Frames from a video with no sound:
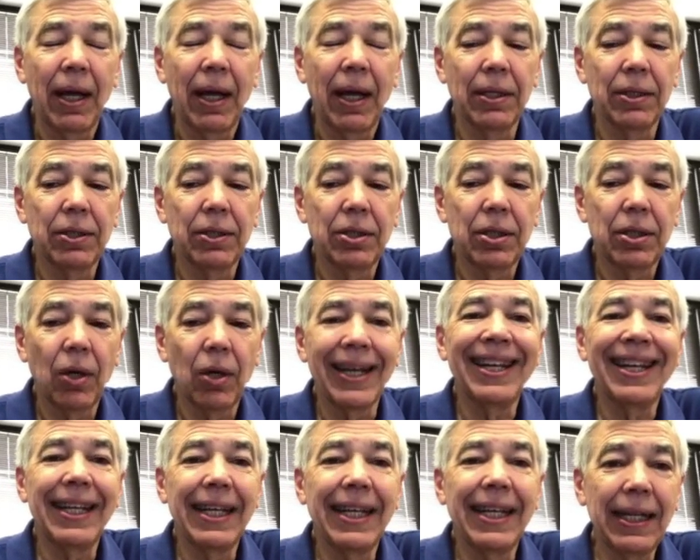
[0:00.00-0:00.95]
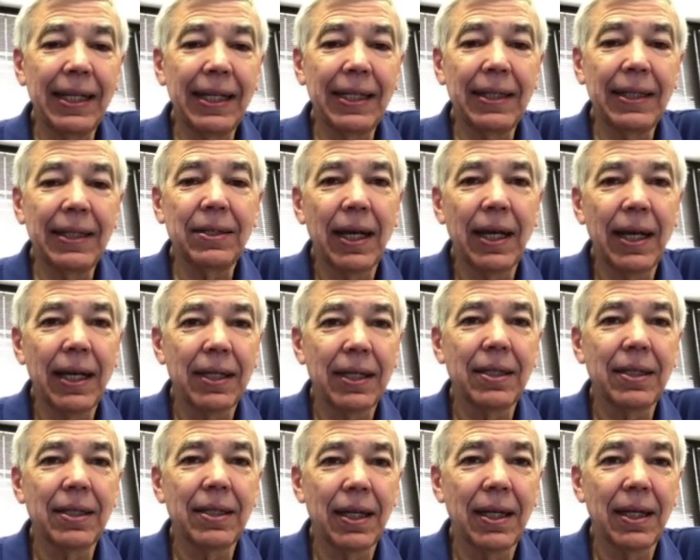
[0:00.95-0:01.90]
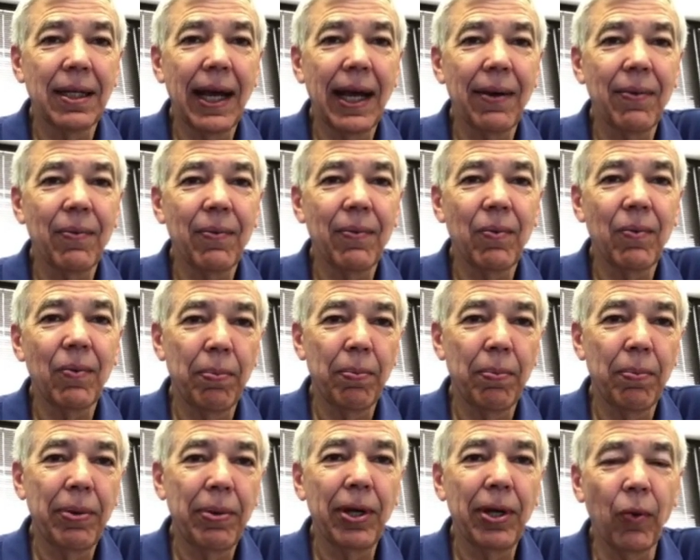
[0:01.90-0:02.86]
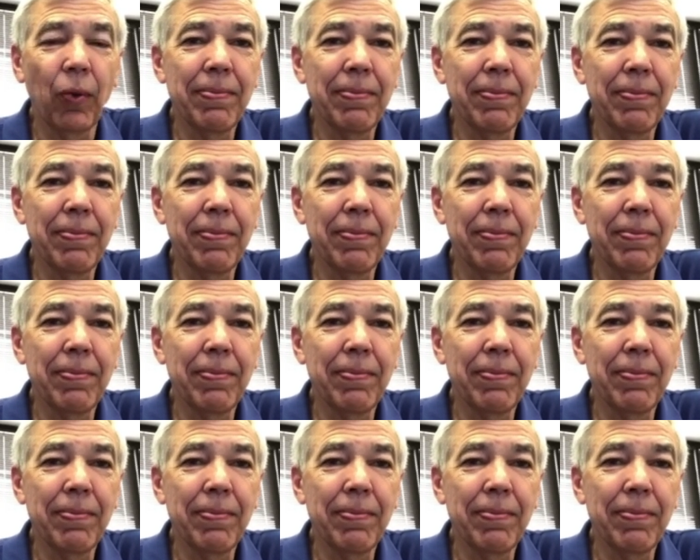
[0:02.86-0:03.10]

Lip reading: And so it needs that repair.